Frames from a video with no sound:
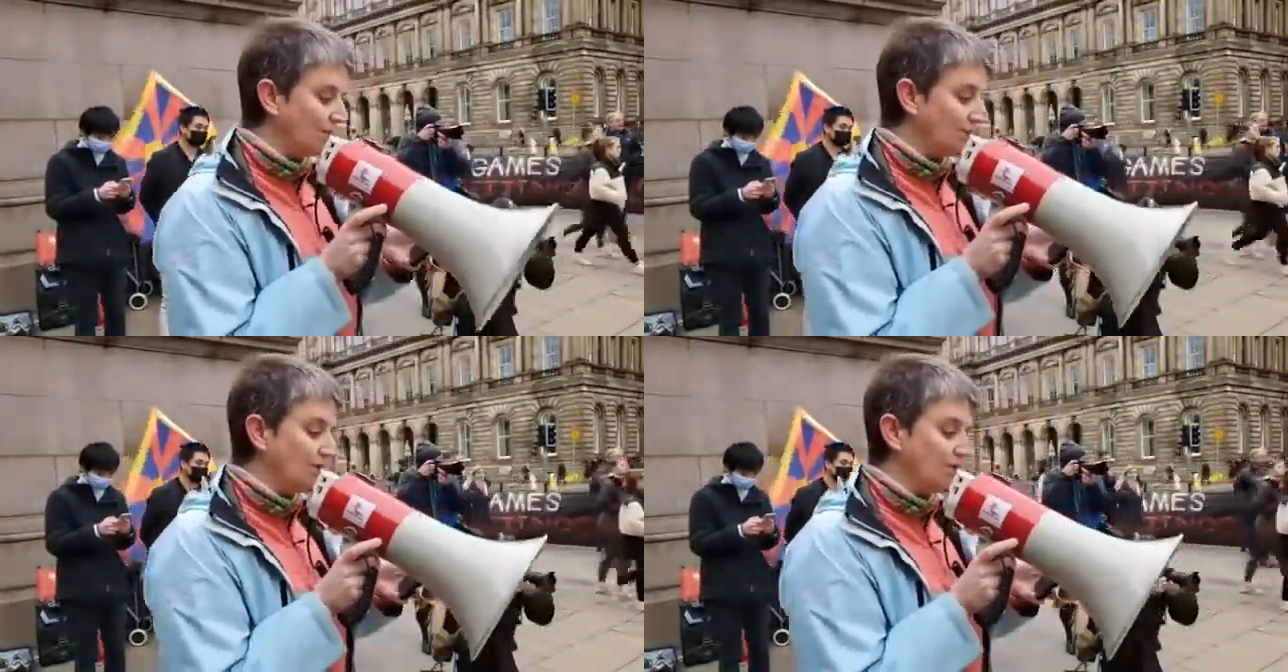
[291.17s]

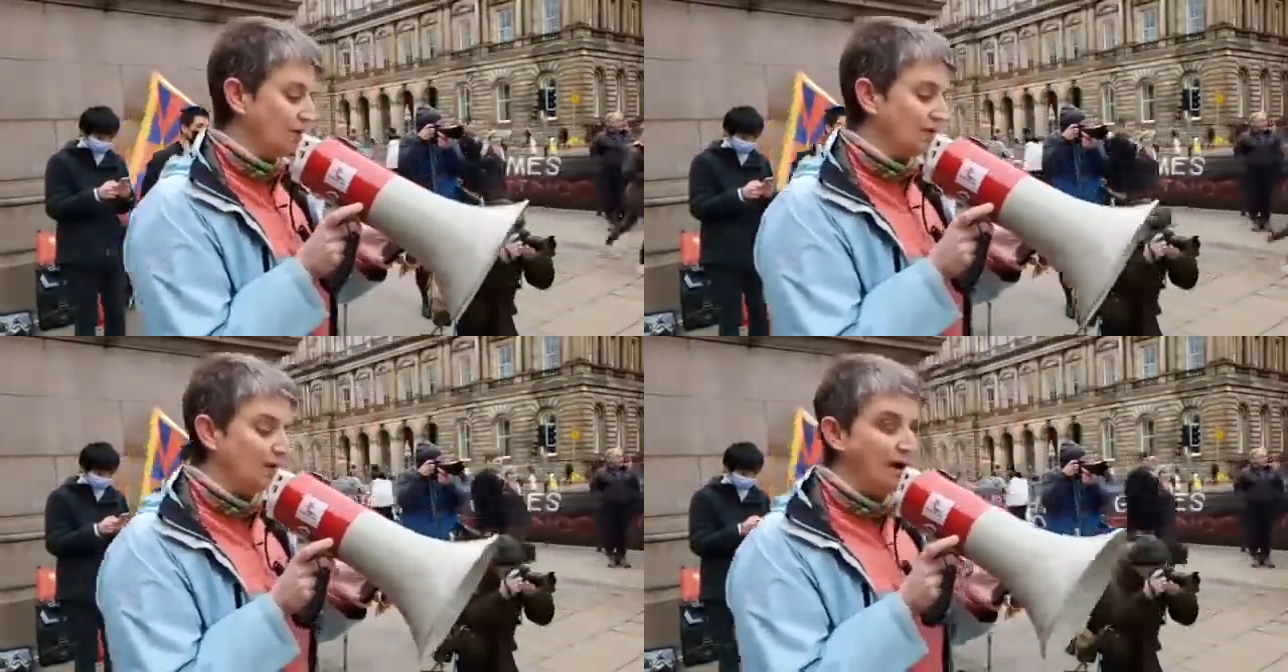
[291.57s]

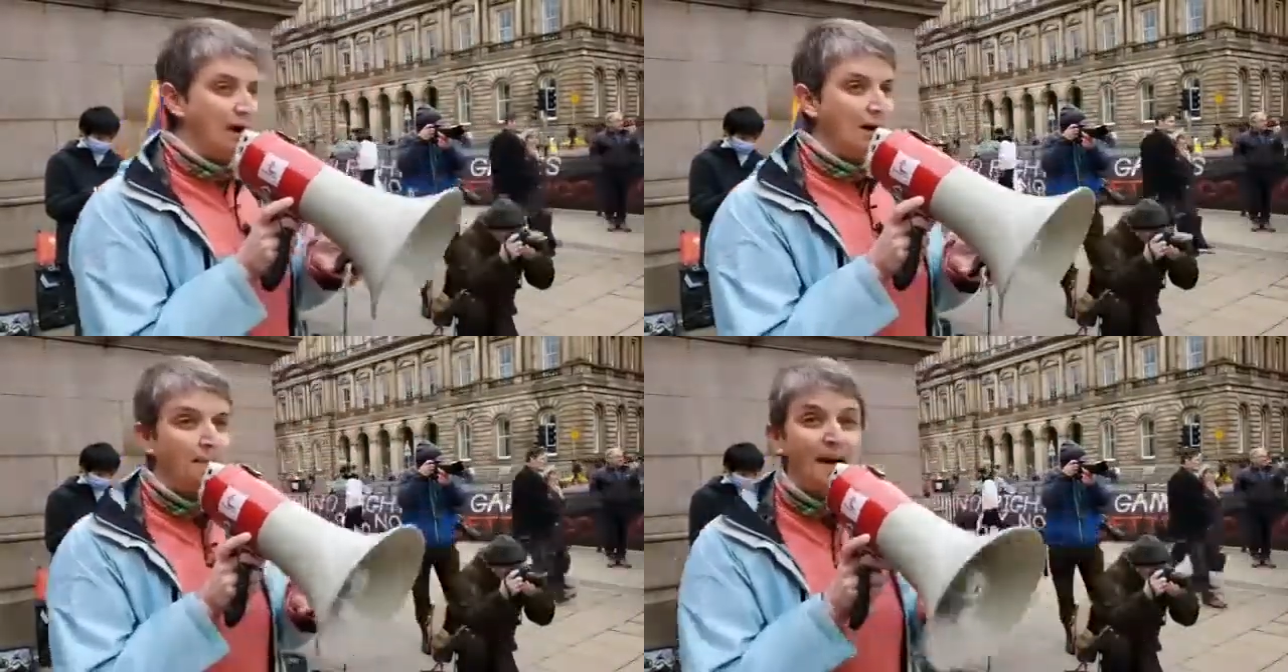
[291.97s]
abuses
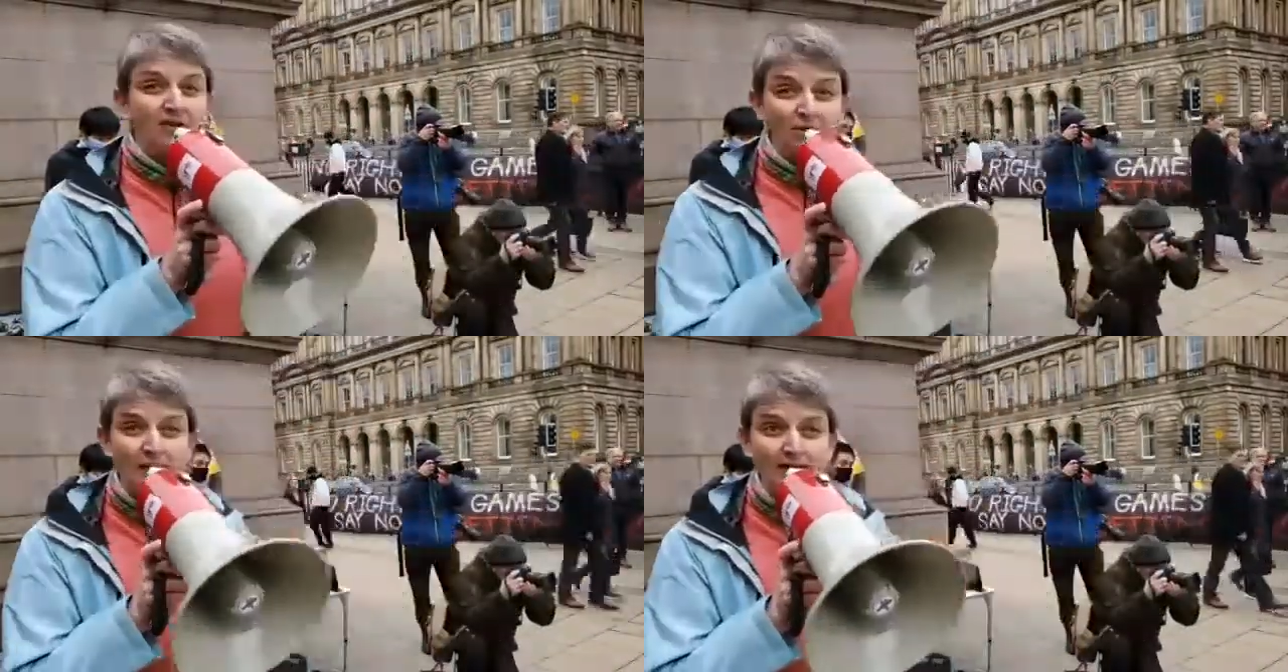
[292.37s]
by
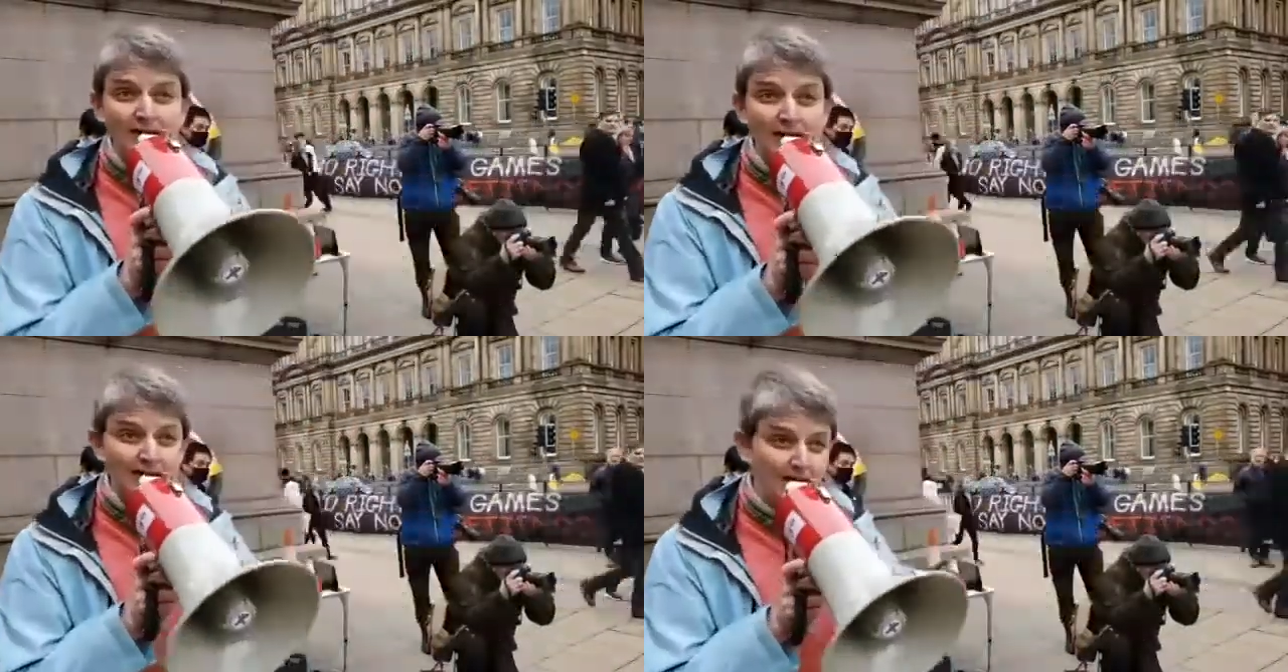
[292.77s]
doing
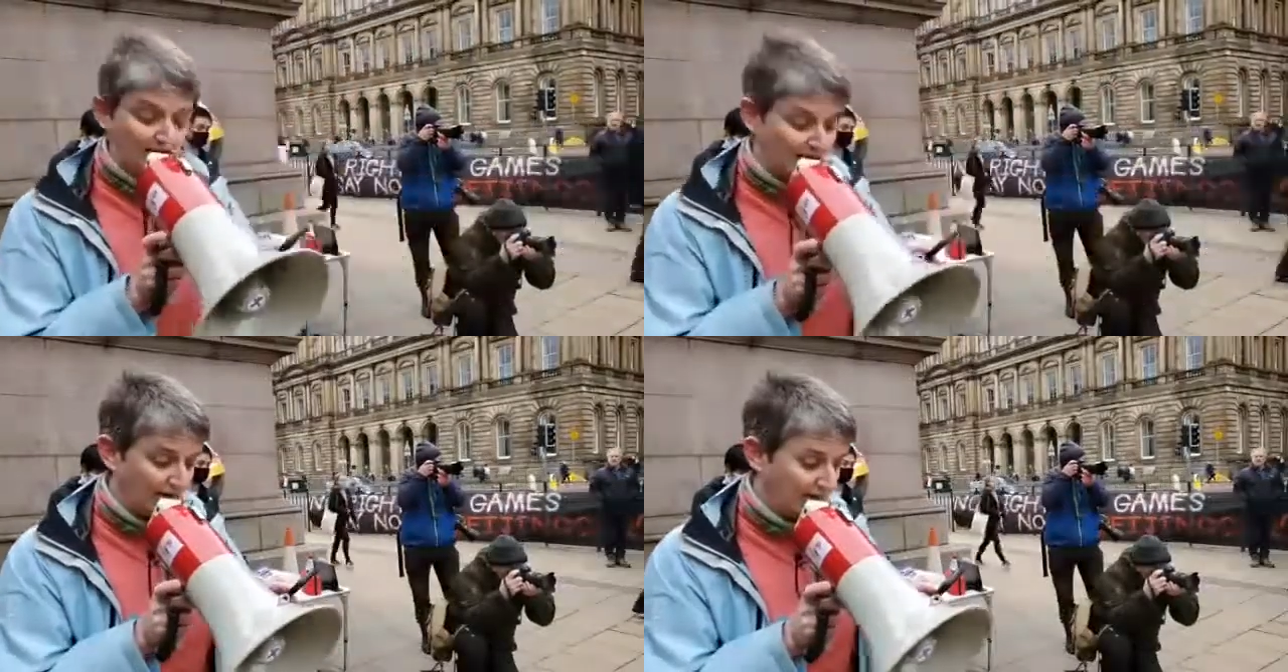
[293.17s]

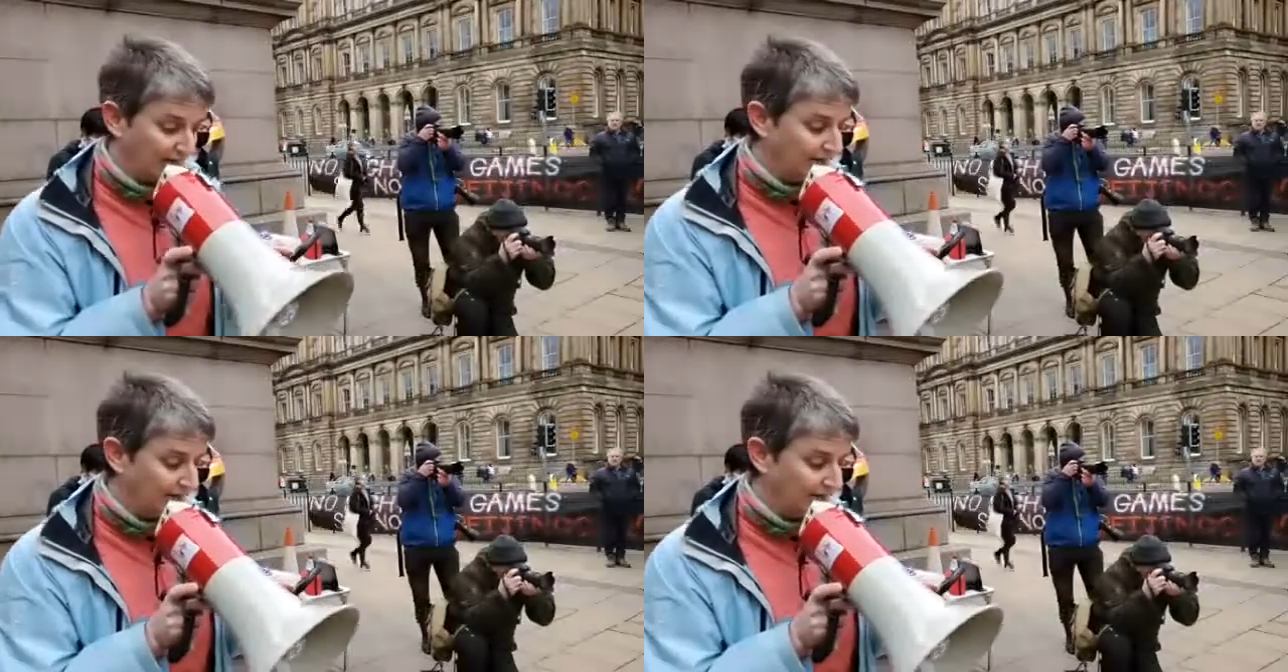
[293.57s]
nothing.